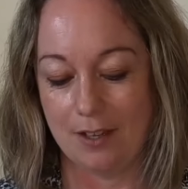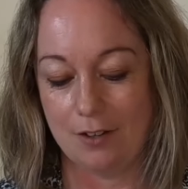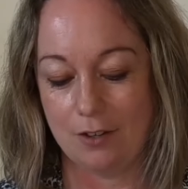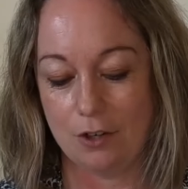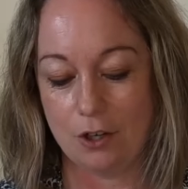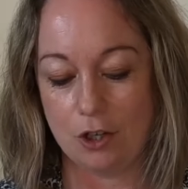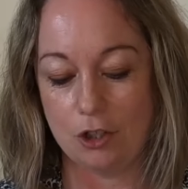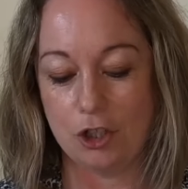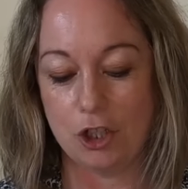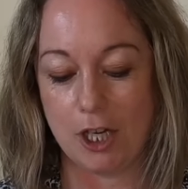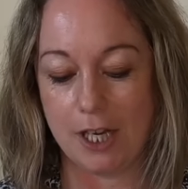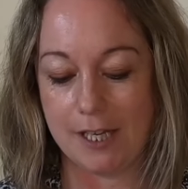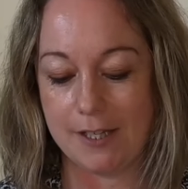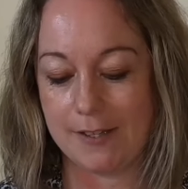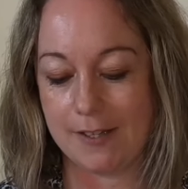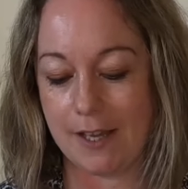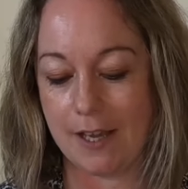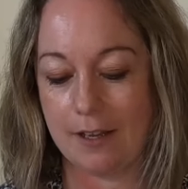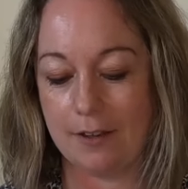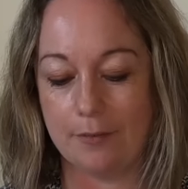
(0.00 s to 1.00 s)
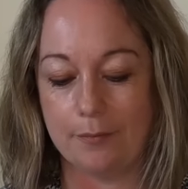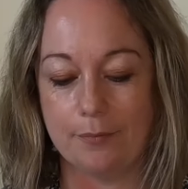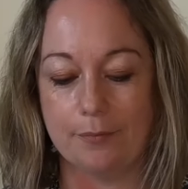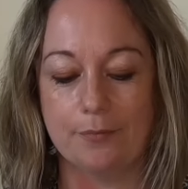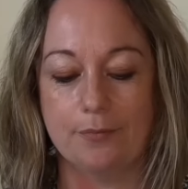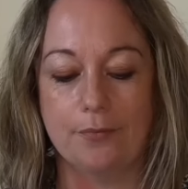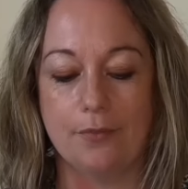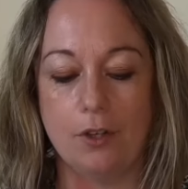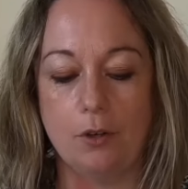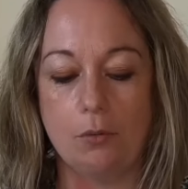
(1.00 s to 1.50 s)
No cheating.
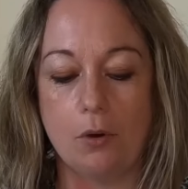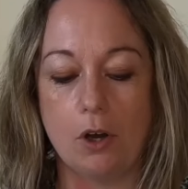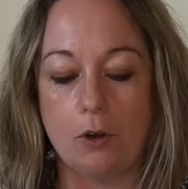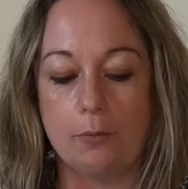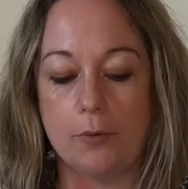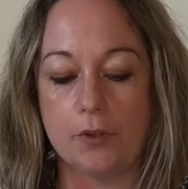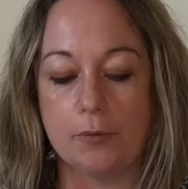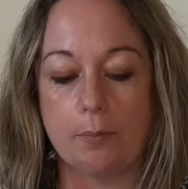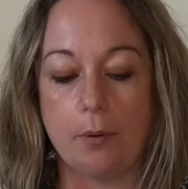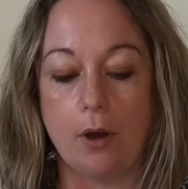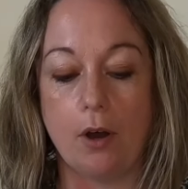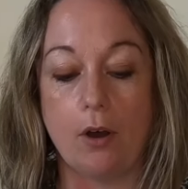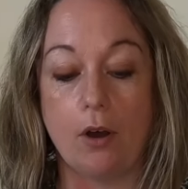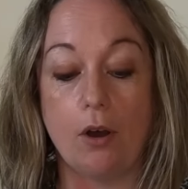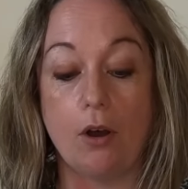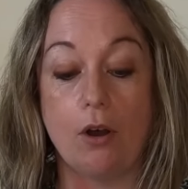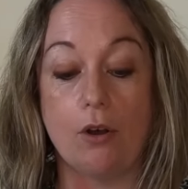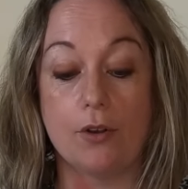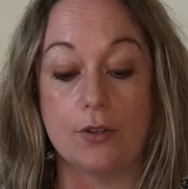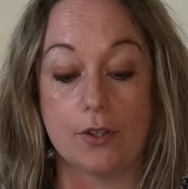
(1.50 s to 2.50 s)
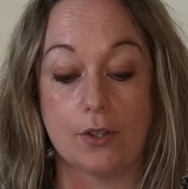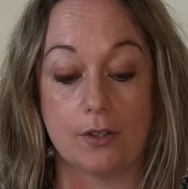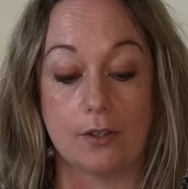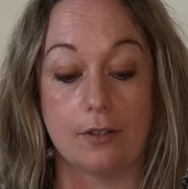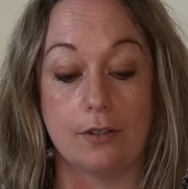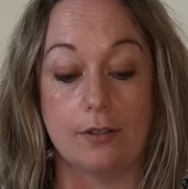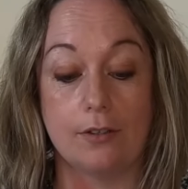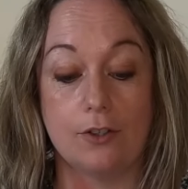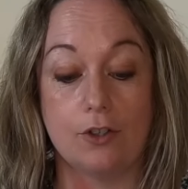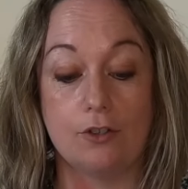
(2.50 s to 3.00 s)
You all must
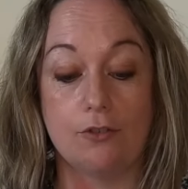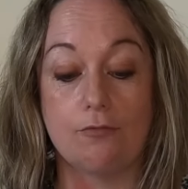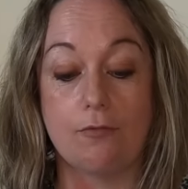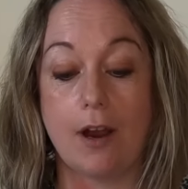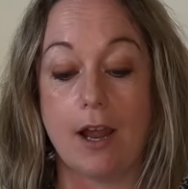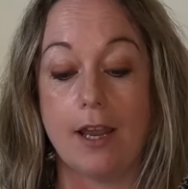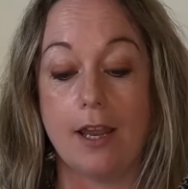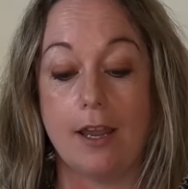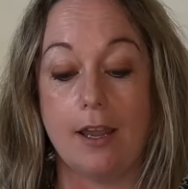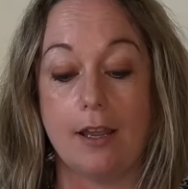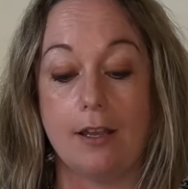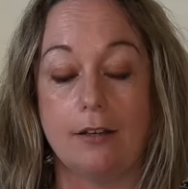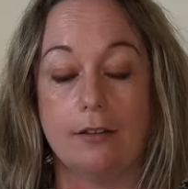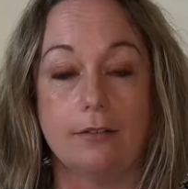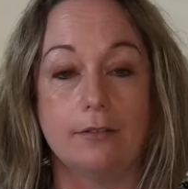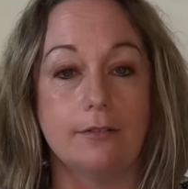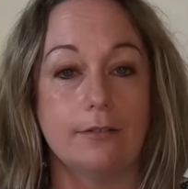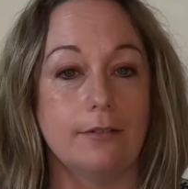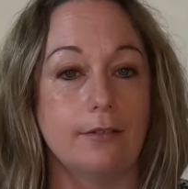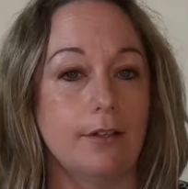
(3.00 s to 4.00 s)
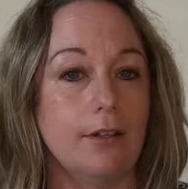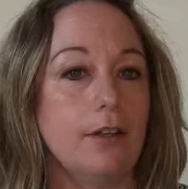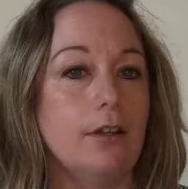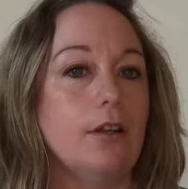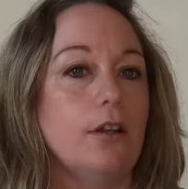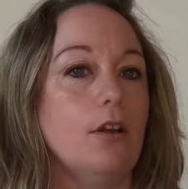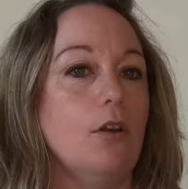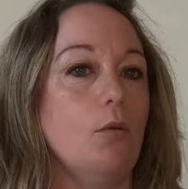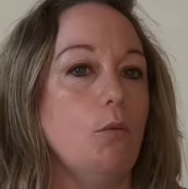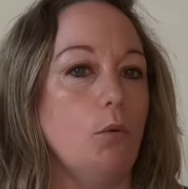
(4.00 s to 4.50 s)
pause to write in
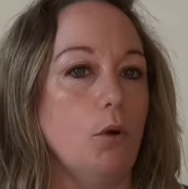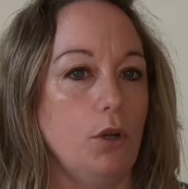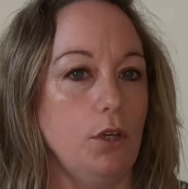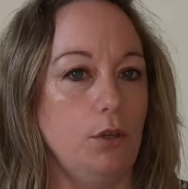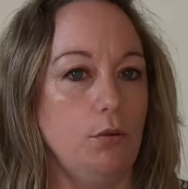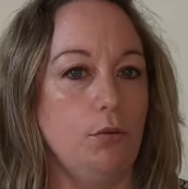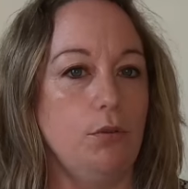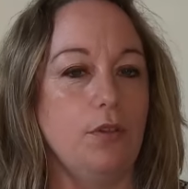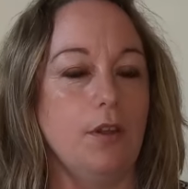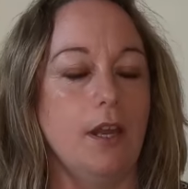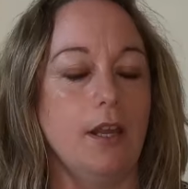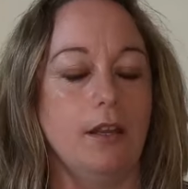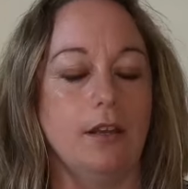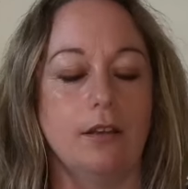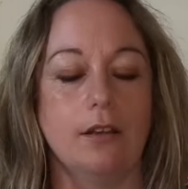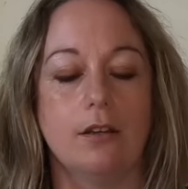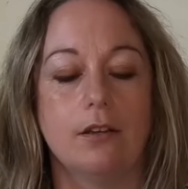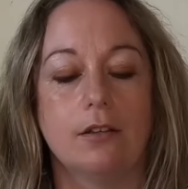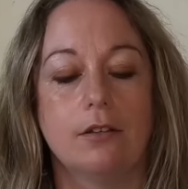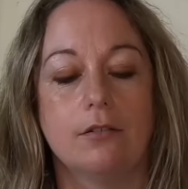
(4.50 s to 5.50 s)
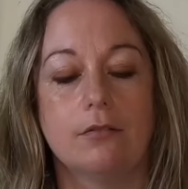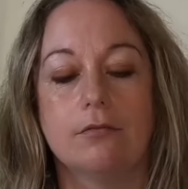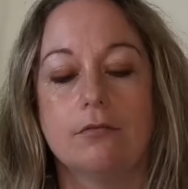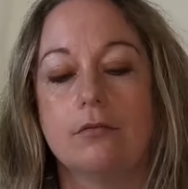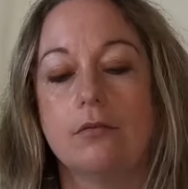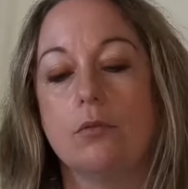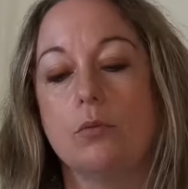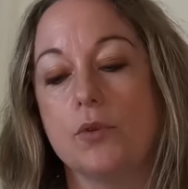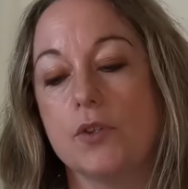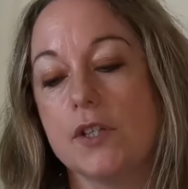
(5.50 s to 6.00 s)
what you think
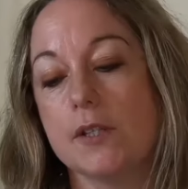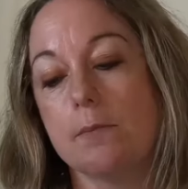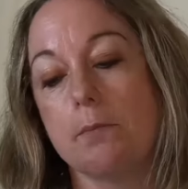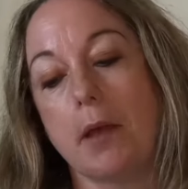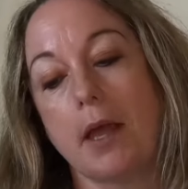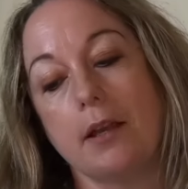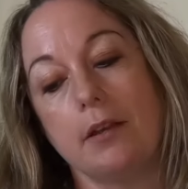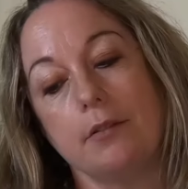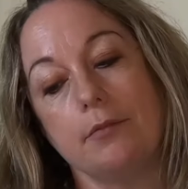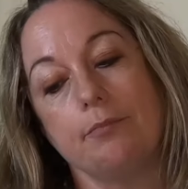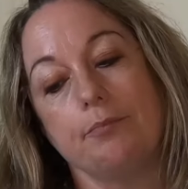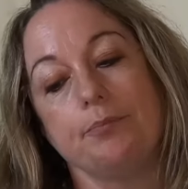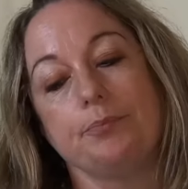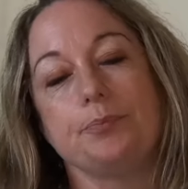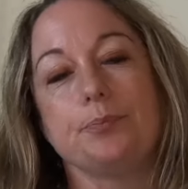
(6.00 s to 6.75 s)
was spent.